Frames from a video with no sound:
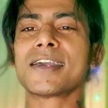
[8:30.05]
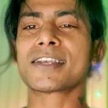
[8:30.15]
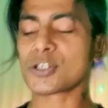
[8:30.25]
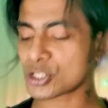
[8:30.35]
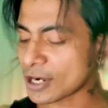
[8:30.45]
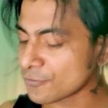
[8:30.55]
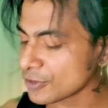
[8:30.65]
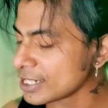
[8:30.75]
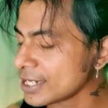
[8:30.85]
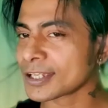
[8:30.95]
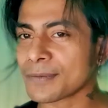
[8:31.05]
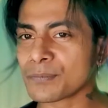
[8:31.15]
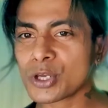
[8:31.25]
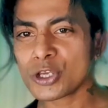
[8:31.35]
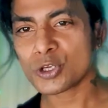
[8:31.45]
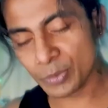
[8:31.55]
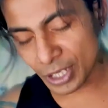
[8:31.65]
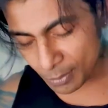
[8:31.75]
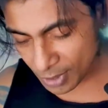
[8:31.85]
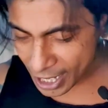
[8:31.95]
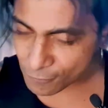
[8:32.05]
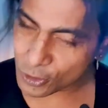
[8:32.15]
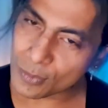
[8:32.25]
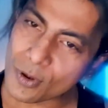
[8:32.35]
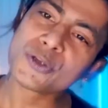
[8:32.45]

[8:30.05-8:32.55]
you start feeling them, you being mindful about your